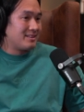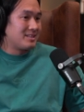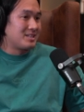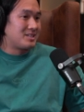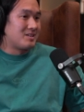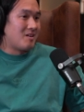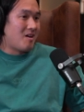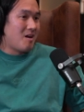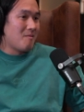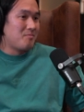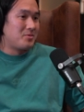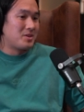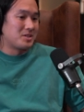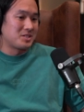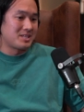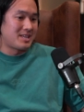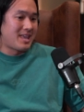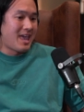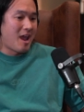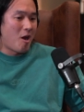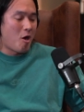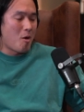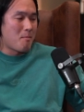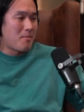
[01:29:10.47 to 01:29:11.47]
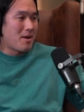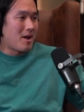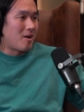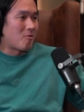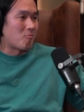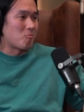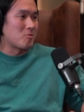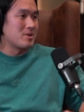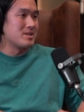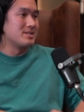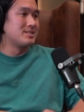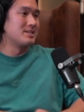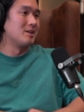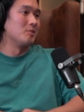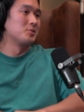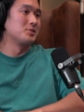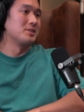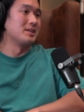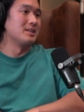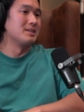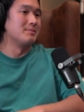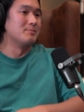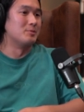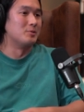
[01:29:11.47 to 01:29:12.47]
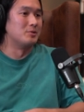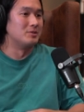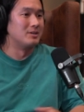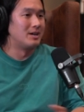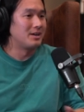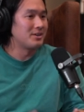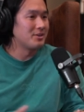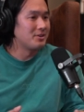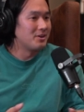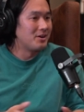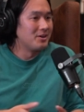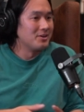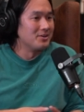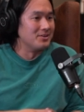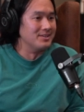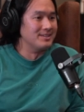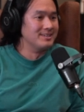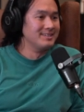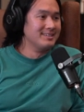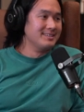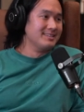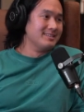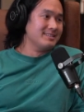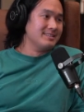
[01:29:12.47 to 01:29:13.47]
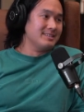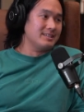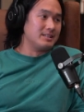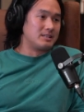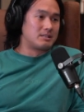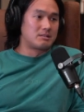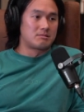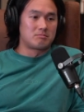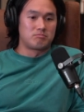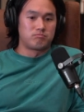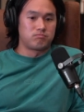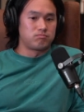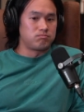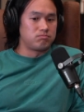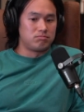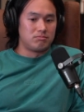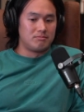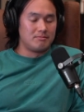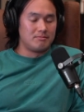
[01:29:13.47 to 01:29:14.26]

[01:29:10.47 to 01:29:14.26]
at the time doesn't care about re-adults anymore. I don't know. Yeah. It's